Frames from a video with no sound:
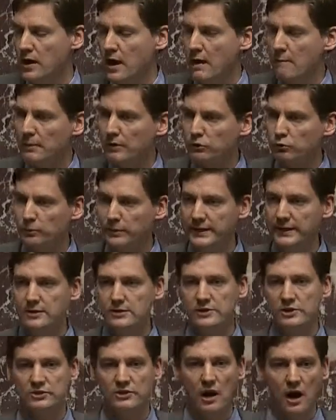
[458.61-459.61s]
But 3 years
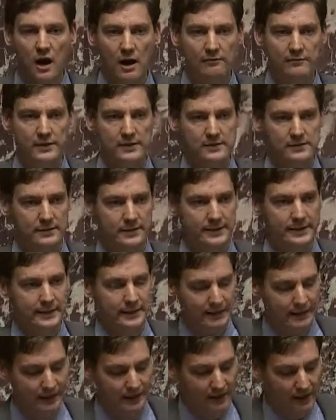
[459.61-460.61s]
is obviously
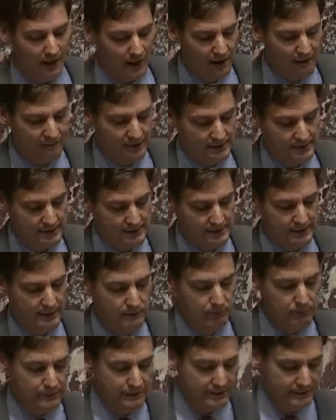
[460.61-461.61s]

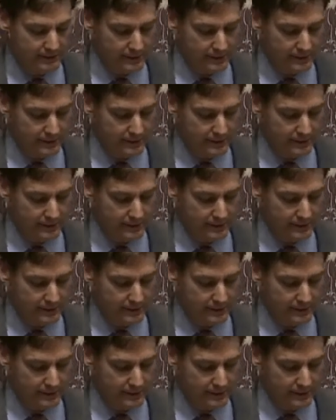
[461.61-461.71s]
completely